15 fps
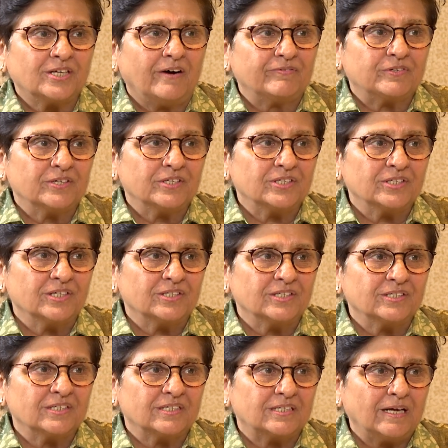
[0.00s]
after research
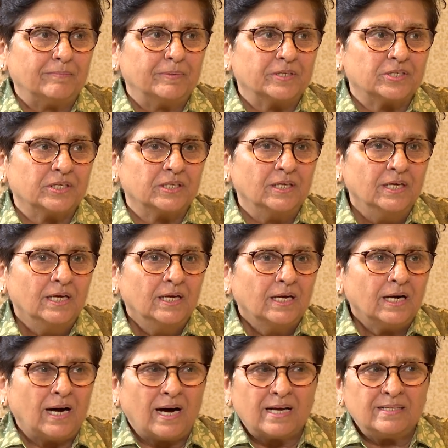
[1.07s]
is establishing,
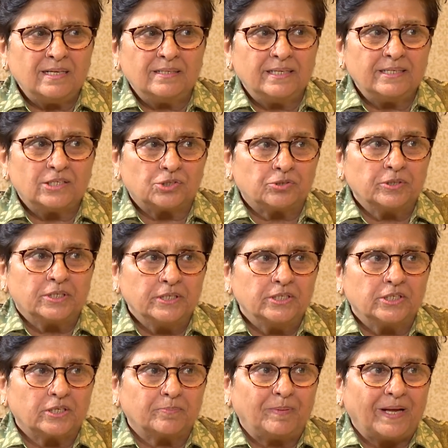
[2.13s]
other than
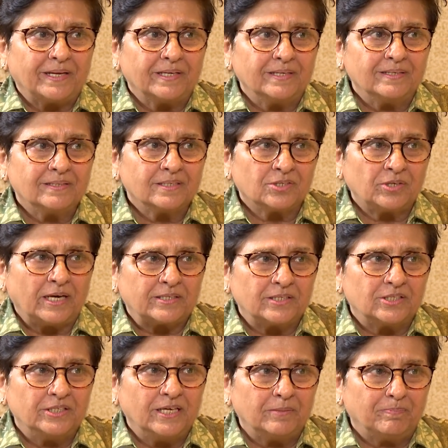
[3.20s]
strategic planning,
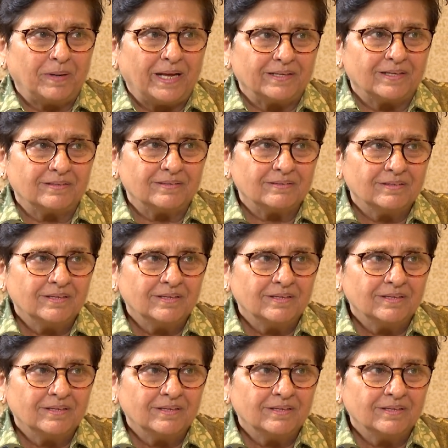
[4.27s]
strategy and planning,